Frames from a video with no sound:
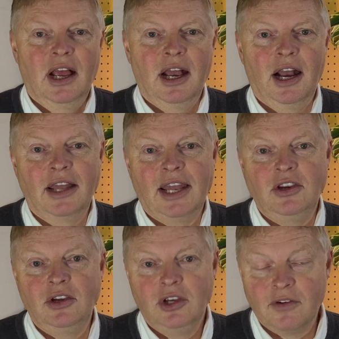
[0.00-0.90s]
And then
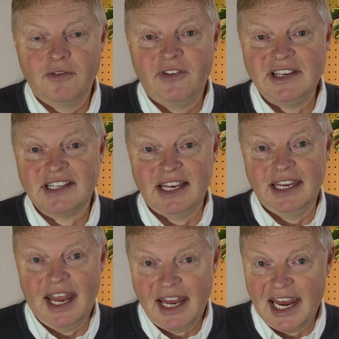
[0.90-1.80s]
you can
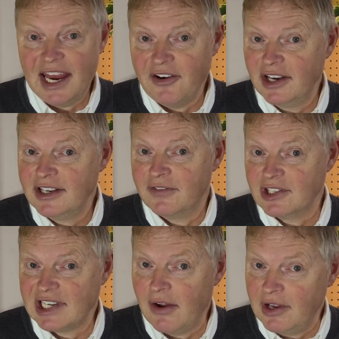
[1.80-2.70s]
physically hear a
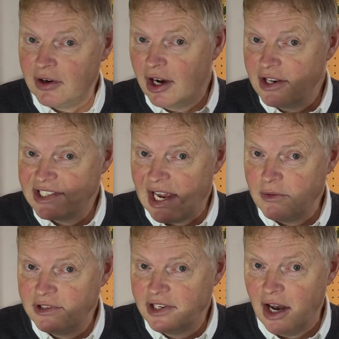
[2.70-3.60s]
different sound. It'll kind of
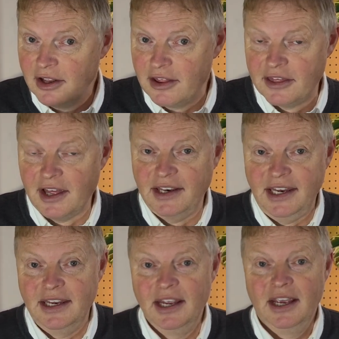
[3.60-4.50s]
sound dull and thuddy.